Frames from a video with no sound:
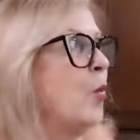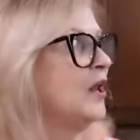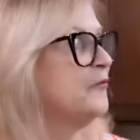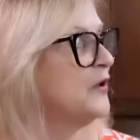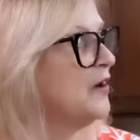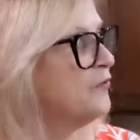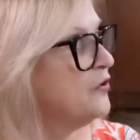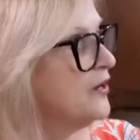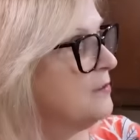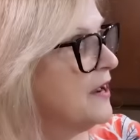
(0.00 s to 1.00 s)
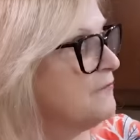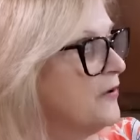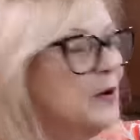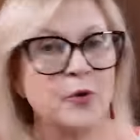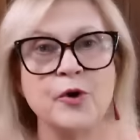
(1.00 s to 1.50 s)
Well, if you ever look at my
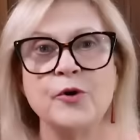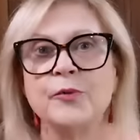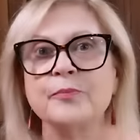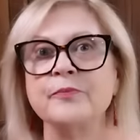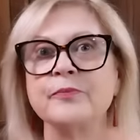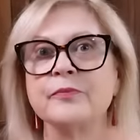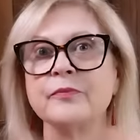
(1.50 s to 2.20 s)
front room,